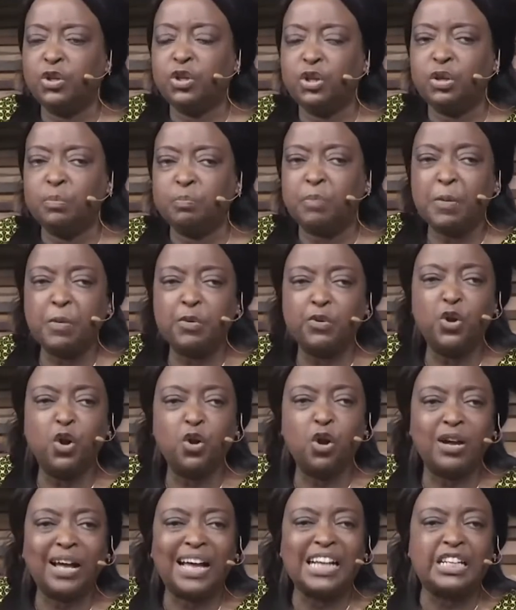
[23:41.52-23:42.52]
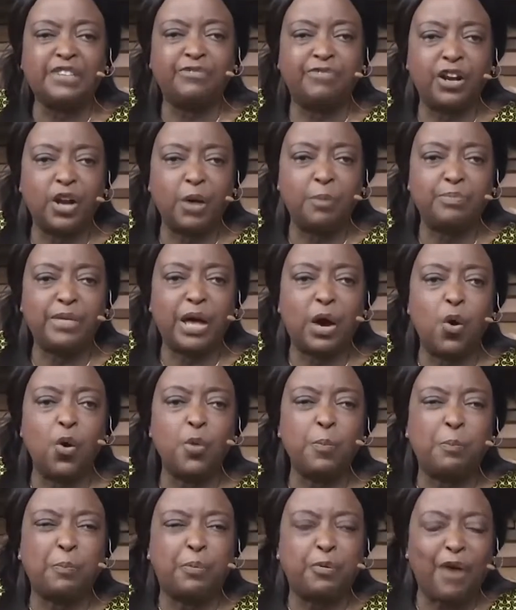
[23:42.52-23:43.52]
people no longer develop their own
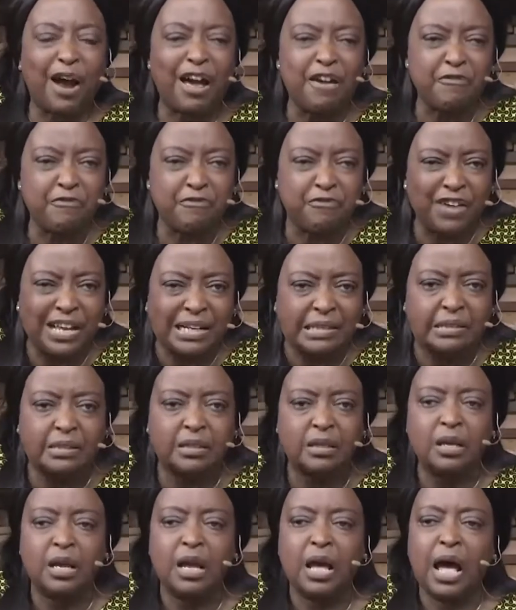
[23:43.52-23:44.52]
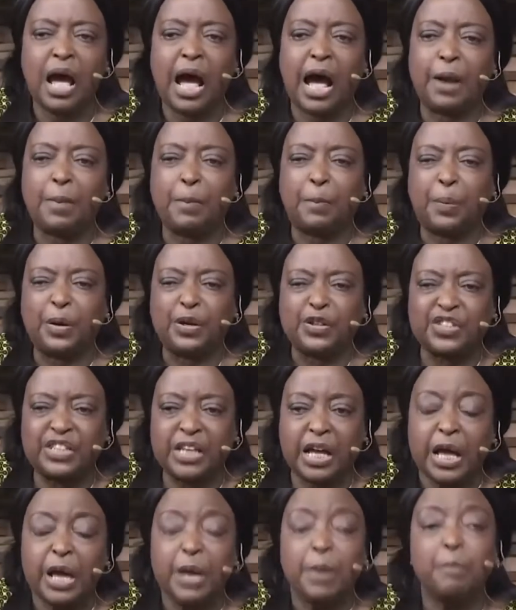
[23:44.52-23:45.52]
private and personal.
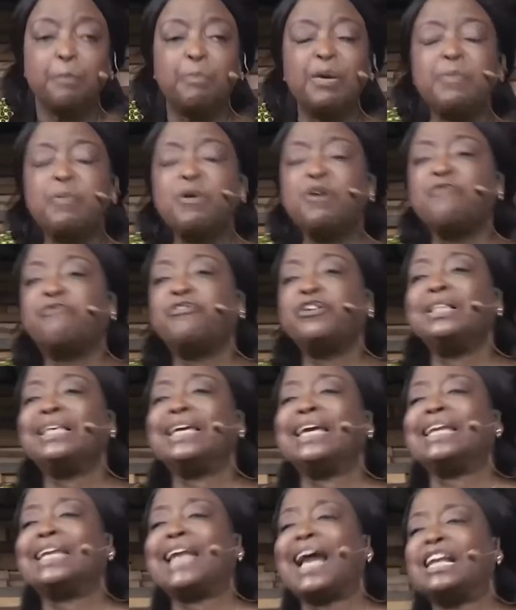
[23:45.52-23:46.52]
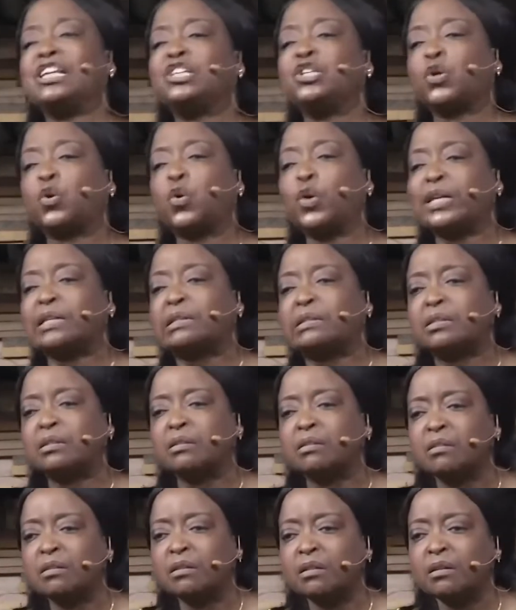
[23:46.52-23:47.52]
People feel inadequate
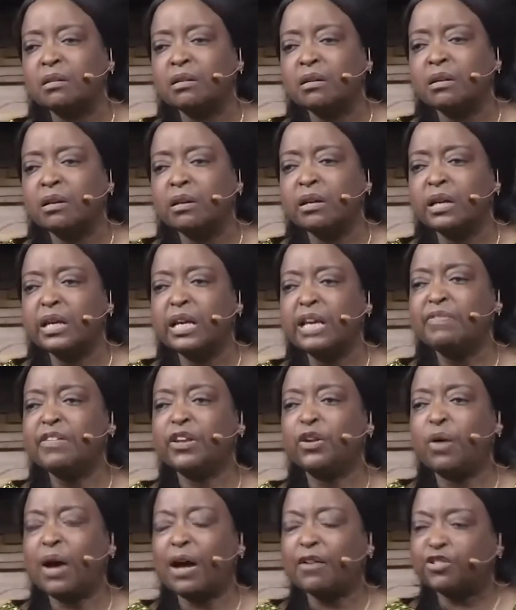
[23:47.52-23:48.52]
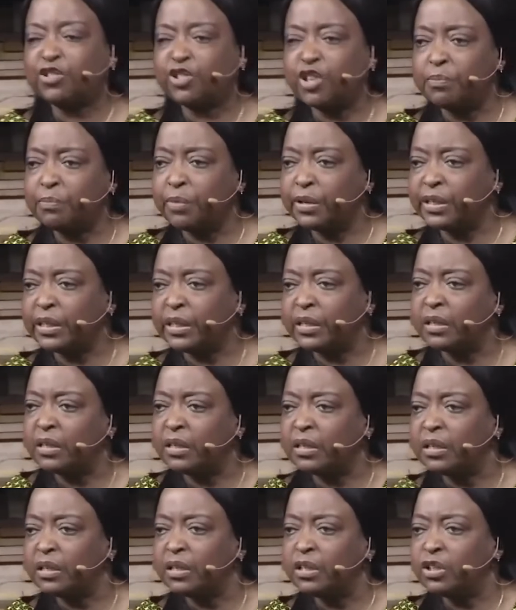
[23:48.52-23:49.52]
if they don't have somebody
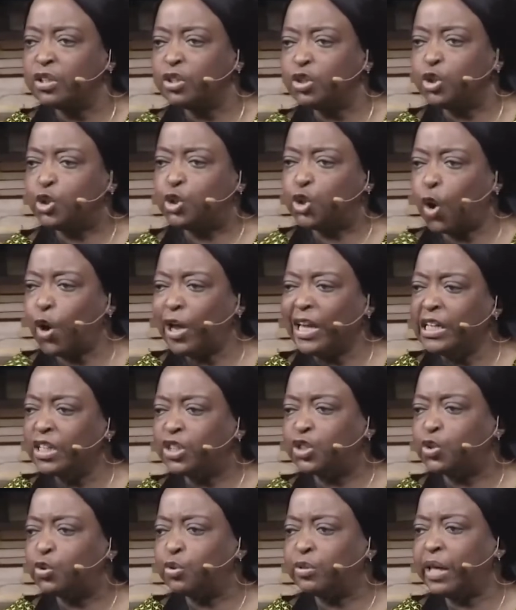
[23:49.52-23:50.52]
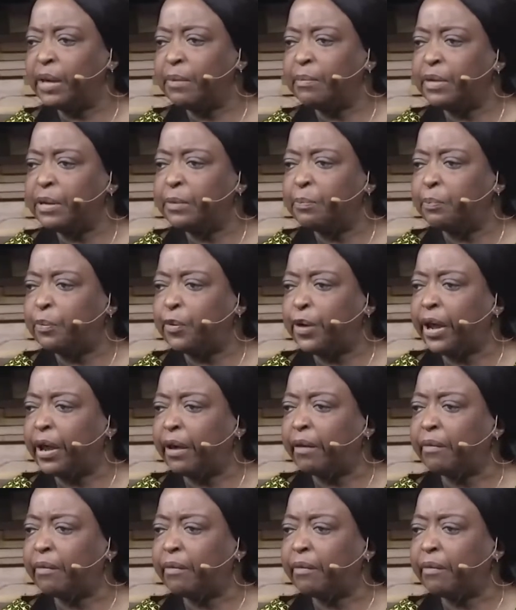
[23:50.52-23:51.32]
joined to them in prayer.